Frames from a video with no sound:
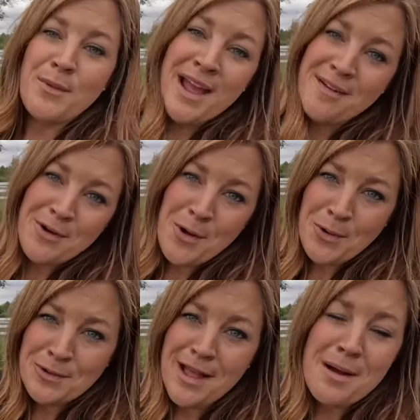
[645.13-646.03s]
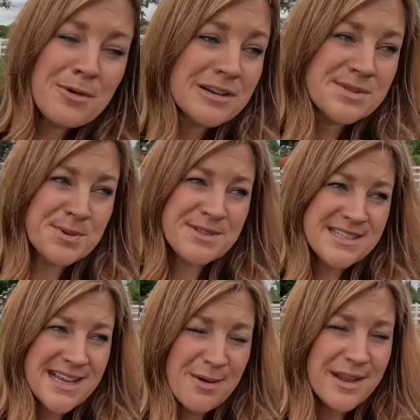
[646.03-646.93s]
we have a whole lot more
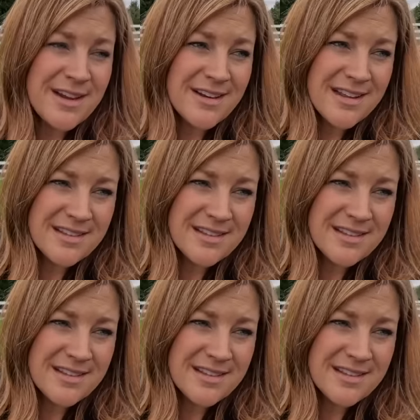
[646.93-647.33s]
spruces out here in